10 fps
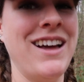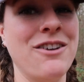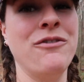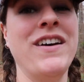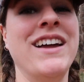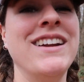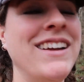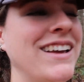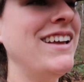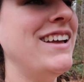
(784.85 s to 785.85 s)
a lot of fun.
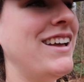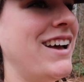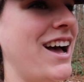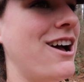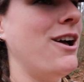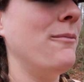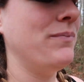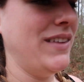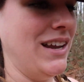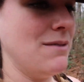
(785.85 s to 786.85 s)

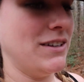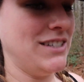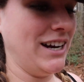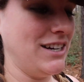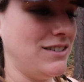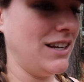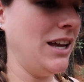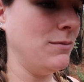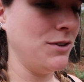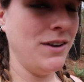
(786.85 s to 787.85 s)
And I'm excited to
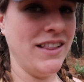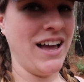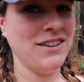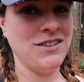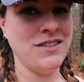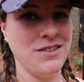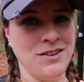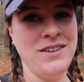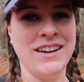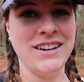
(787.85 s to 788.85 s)
keep doing that into the
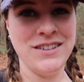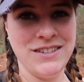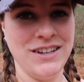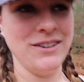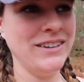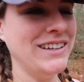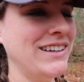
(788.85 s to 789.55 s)
new year. So